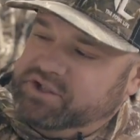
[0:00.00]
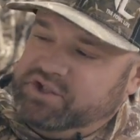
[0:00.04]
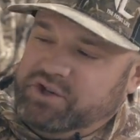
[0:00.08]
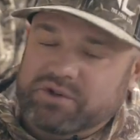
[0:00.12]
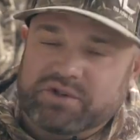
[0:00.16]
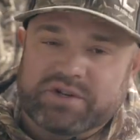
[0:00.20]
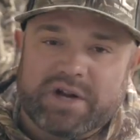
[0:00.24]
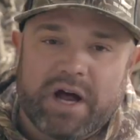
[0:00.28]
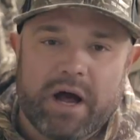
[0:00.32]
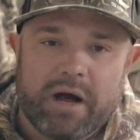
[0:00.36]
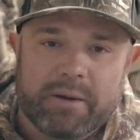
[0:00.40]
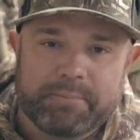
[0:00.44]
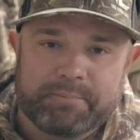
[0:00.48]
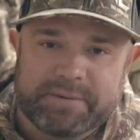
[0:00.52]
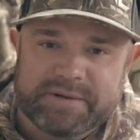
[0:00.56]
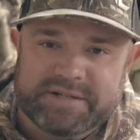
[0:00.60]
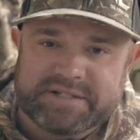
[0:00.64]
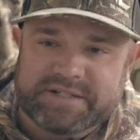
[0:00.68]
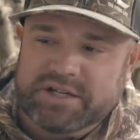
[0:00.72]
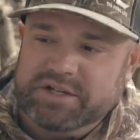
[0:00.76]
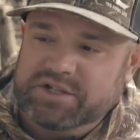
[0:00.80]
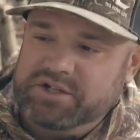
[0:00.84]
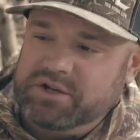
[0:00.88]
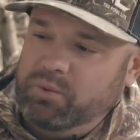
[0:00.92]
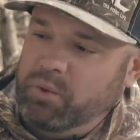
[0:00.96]
is your tongue
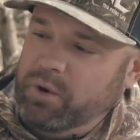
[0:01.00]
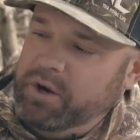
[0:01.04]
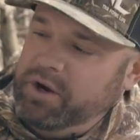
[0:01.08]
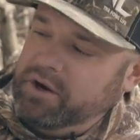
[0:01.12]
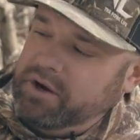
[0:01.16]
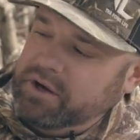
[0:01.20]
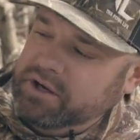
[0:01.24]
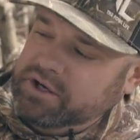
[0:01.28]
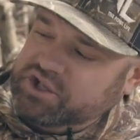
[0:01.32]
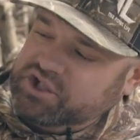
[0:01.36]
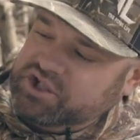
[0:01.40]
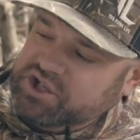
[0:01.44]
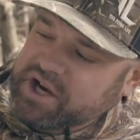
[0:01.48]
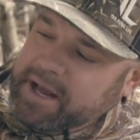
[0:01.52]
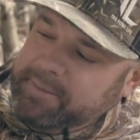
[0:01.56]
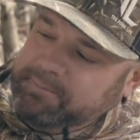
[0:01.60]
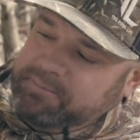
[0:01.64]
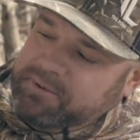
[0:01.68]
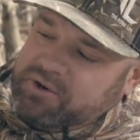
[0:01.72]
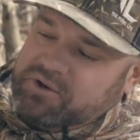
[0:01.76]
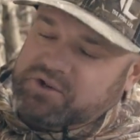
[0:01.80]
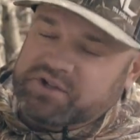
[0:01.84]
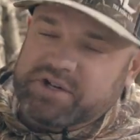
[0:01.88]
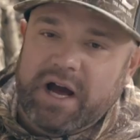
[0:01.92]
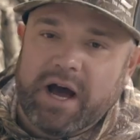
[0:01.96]
position, where you're gonna shape
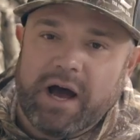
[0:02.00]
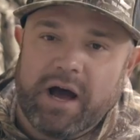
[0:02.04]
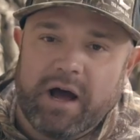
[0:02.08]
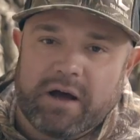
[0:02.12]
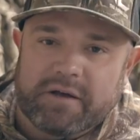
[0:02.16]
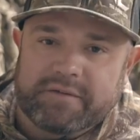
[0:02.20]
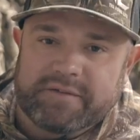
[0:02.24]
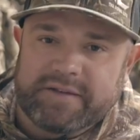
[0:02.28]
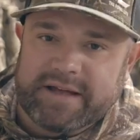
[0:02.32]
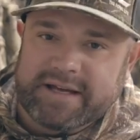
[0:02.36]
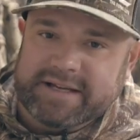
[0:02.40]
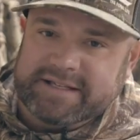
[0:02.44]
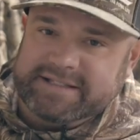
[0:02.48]
your tongue the